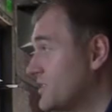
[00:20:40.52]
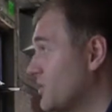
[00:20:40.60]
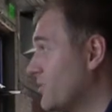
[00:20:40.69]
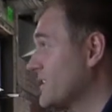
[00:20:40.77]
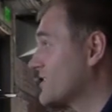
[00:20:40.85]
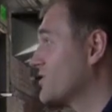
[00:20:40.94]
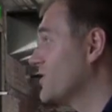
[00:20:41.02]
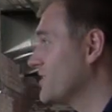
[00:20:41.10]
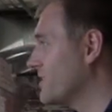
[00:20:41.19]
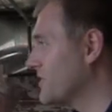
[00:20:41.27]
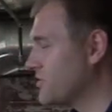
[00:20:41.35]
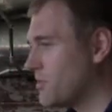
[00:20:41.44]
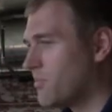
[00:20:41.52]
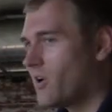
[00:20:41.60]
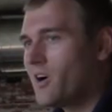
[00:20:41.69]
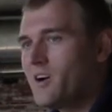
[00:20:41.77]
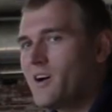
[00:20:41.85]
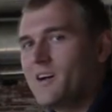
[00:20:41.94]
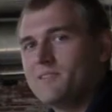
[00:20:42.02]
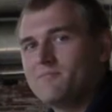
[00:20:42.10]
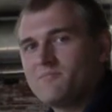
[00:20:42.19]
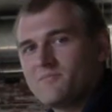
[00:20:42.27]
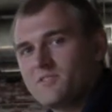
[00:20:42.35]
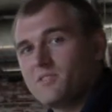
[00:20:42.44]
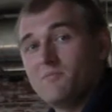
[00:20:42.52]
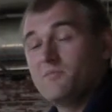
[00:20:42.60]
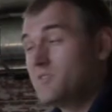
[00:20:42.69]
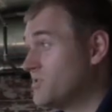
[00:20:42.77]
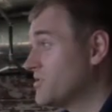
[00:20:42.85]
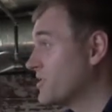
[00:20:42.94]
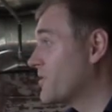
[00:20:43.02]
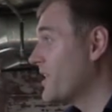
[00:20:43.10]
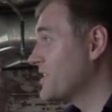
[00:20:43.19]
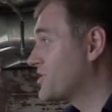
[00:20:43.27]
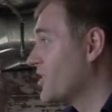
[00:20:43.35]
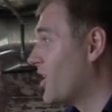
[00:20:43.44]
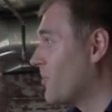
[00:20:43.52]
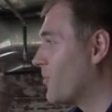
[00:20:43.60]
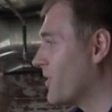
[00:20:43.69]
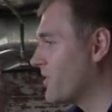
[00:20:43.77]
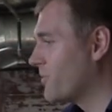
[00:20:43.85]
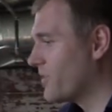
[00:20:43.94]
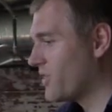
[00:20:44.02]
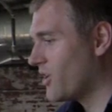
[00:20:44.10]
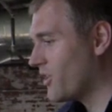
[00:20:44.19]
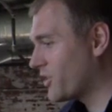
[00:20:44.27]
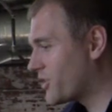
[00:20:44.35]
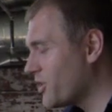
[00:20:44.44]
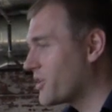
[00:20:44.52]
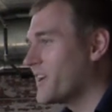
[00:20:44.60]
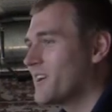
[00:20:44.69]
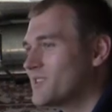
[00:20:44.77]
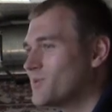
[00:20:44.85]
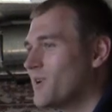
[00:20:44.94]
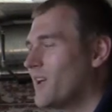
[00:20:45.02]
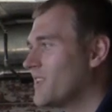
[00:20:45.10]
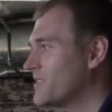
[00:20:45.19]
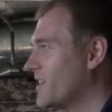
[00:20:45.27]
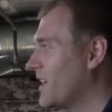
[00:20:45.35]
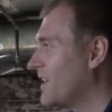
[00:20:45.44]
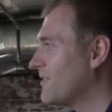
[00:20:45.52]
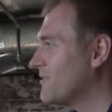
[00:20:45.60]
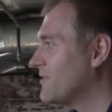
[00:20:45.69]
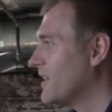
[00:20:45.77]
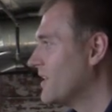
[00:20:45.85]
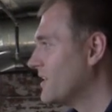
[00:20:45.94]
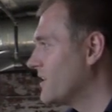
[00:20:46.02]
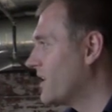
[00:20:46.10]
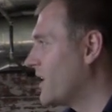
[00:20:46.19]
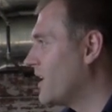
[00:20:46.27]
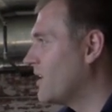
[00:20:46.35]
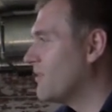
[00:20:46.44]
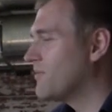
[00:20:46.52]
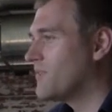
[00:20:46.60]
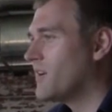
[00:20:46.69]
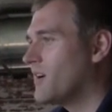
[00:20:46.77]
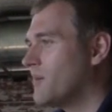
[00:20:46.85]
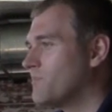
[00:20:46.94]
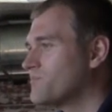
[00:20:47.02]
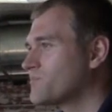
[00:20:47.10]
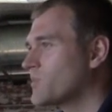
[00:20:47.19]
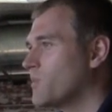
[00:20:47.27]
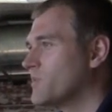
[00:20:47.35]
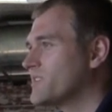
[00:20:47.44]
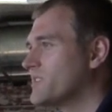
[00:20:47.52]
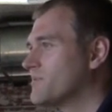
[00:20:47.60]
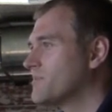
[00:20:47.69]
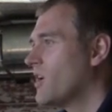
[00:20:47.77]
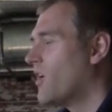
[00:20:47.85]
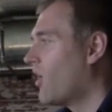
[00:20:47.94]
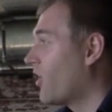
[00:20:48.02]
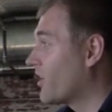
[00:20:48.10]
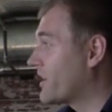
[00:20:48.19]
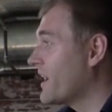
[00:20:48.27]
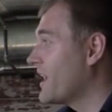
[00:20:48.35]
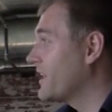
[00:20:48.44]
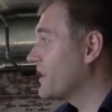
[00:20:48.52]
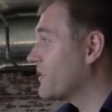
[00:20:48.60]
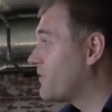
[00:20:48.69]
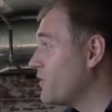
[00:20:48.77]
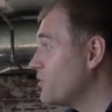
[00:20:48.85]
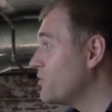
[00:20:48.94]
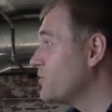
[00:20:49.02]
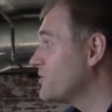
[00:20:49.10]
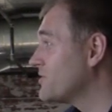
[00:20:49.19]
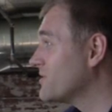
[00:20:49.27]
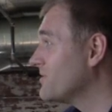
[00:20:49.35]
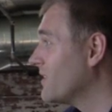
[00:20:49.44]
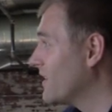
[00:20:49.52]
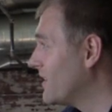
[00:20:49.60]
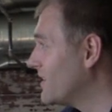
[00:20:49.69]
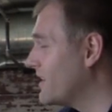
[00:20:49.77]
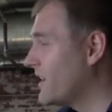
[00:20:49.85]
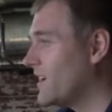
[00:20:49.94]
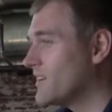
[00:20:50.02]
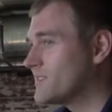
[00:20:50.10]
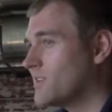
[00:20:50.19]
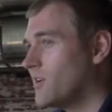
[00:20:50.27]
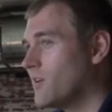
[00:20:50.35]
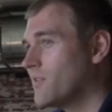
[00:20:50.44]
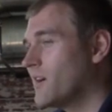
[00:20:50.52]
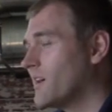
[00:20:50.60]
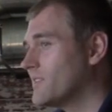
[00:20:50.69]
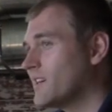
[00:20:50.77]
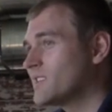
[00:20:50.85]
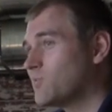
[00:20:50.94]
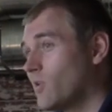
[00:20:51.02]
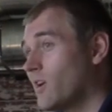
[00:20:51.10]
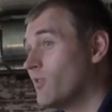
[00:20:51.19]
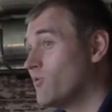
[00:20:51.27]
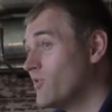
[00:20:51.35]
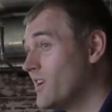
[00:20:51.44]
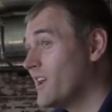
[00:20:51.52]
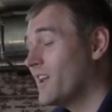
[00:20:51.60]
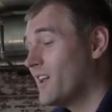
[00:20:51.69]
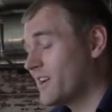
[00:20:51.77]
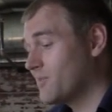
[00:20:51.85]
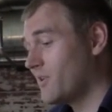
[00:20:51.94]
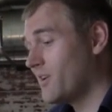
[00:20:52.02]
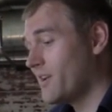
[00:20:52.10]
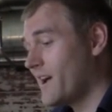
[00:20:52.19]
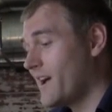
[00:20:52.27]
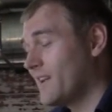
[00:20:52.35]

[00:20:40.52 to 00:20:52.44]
at your restaurant and your bar, and you do a great job with Thanks. with all the cooking as well. You have thank you so you much. Have, um, what's it? Organic food. Yeah, yeah. yeah so that, to, that's what I really like about. I